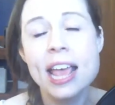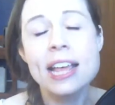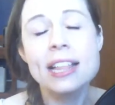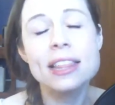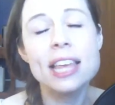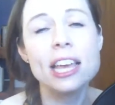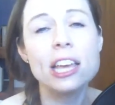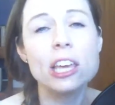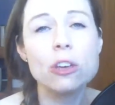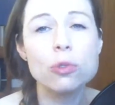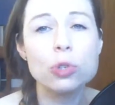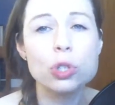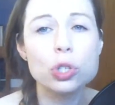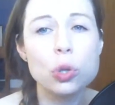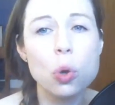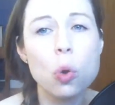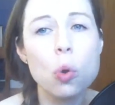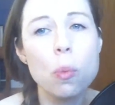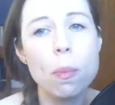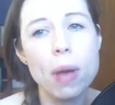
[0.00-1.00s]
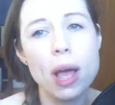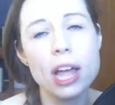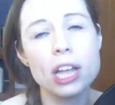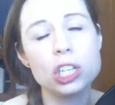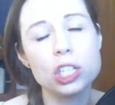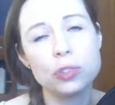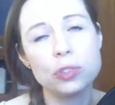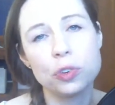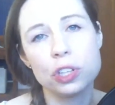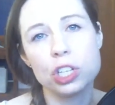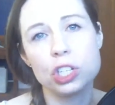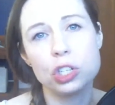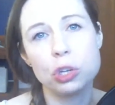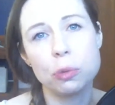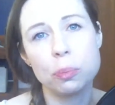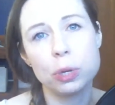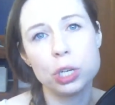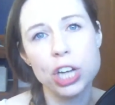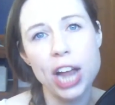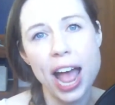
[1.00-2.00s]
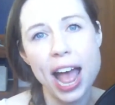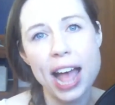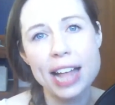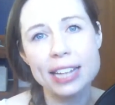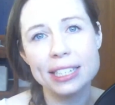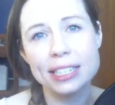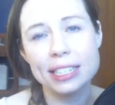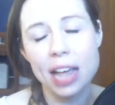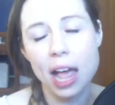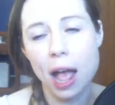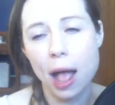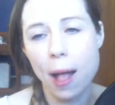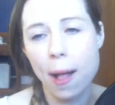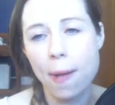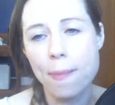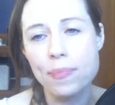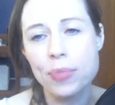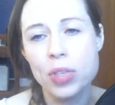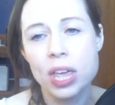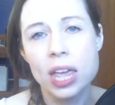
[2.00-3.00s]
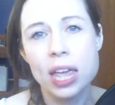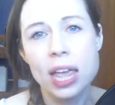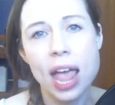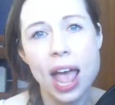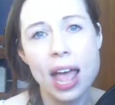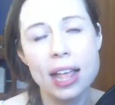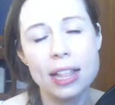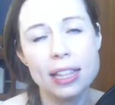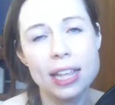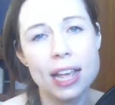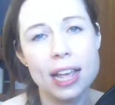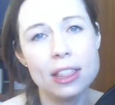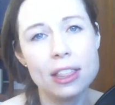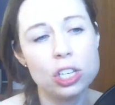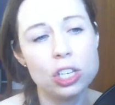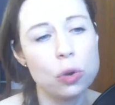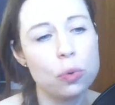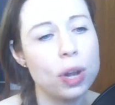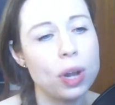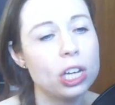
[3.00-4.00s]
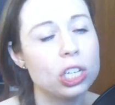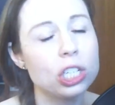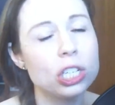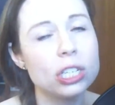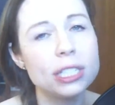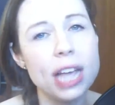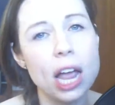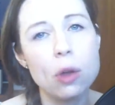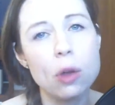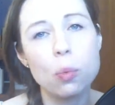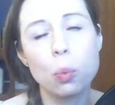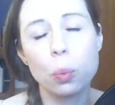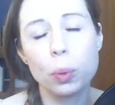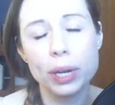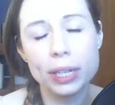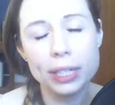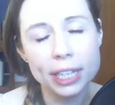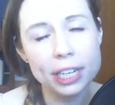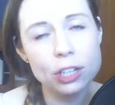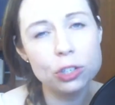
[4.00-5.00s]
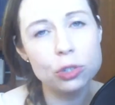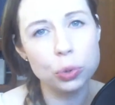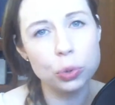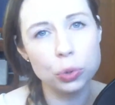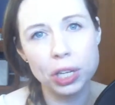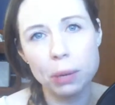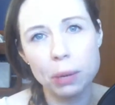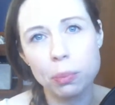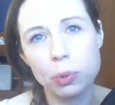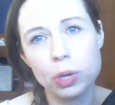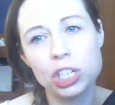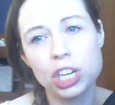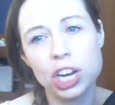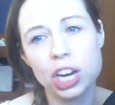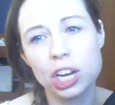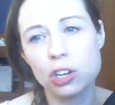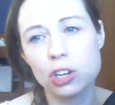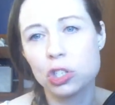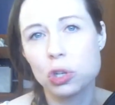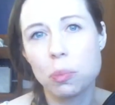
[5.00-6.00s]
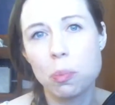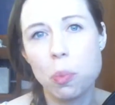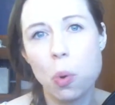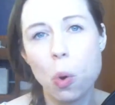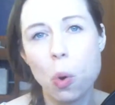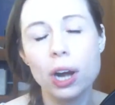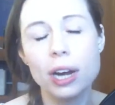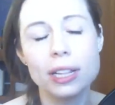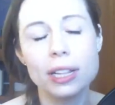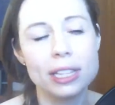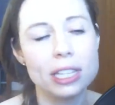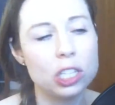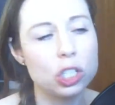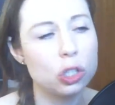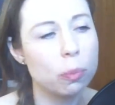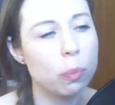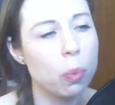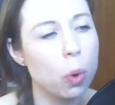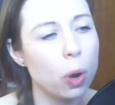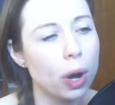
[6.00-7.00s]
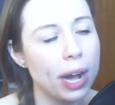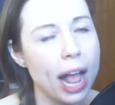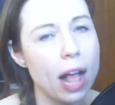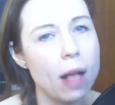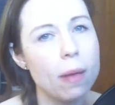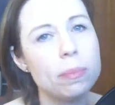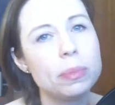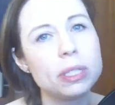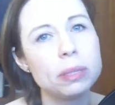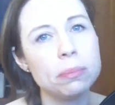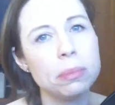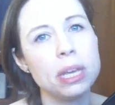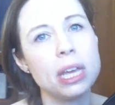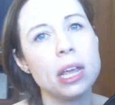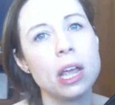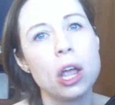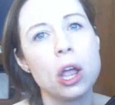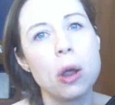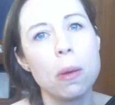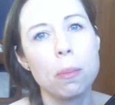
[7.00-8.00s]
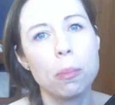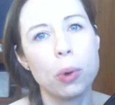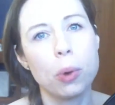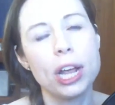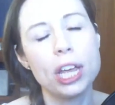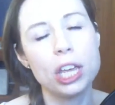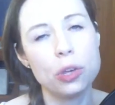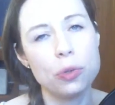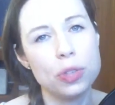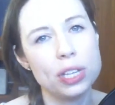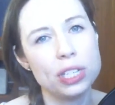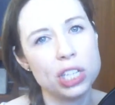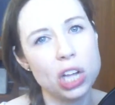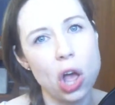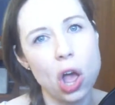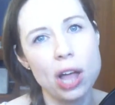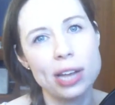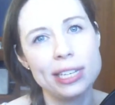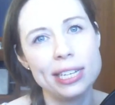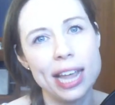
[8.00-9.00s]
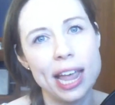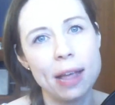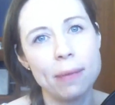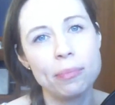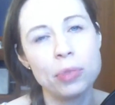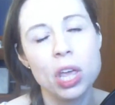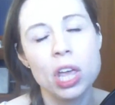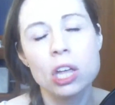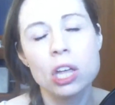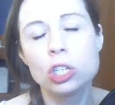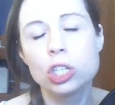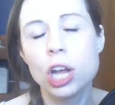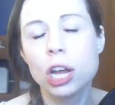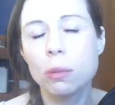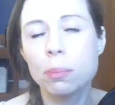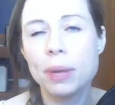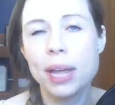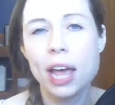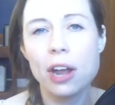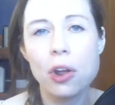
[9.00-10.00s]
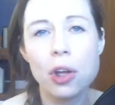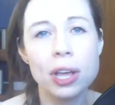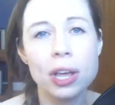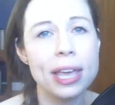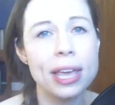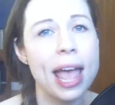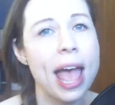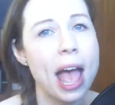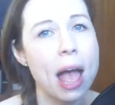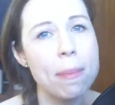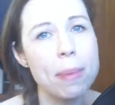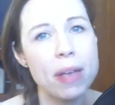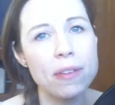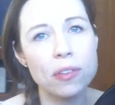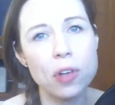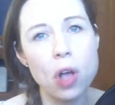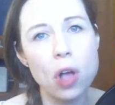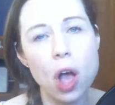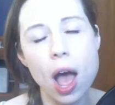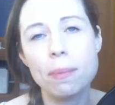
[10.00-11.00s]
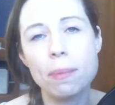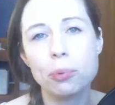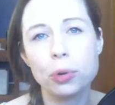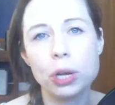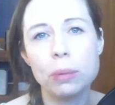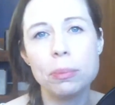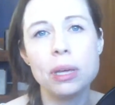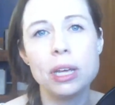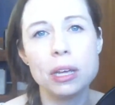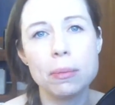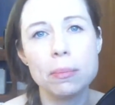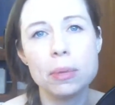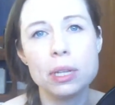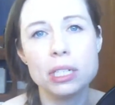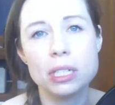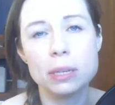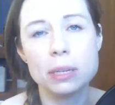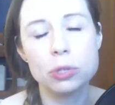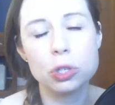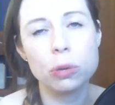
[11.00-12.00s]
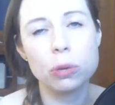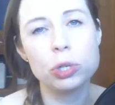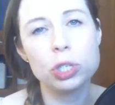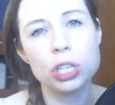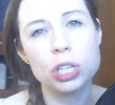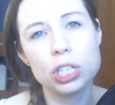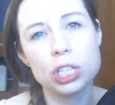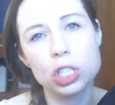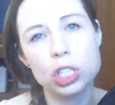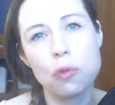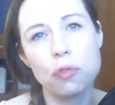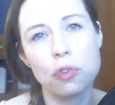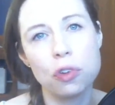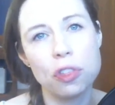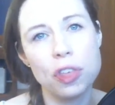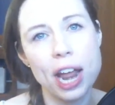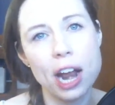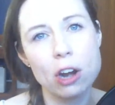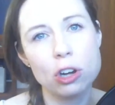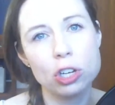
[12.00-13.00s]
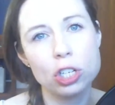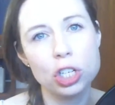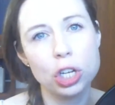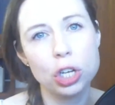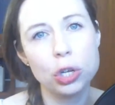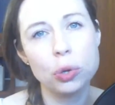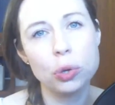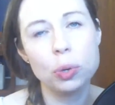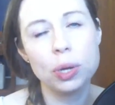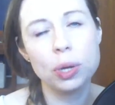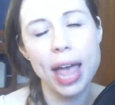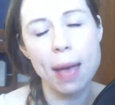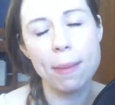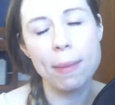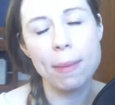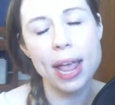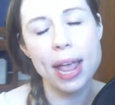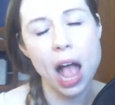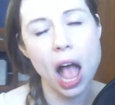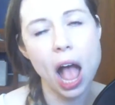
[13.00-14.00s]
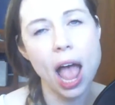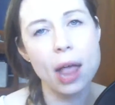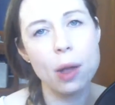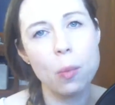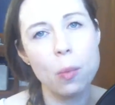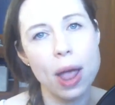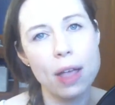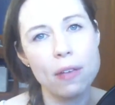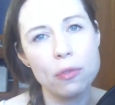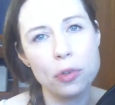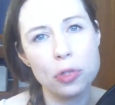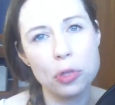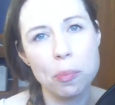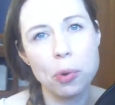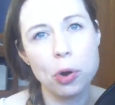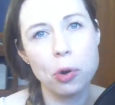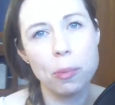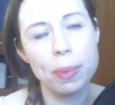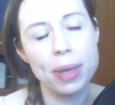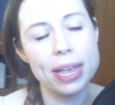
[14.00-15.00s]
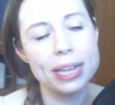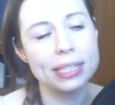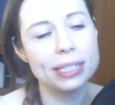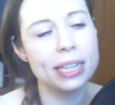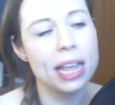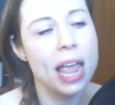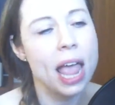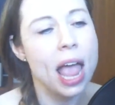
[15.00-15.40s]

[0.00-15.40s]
Thank you so much for the super chats and the donations. I really, truly appreciate your support. This support helps me bring you this content. Check me out on Gab. I've got premium subscriptions over there too. Gab AI, Wife with a Purpose.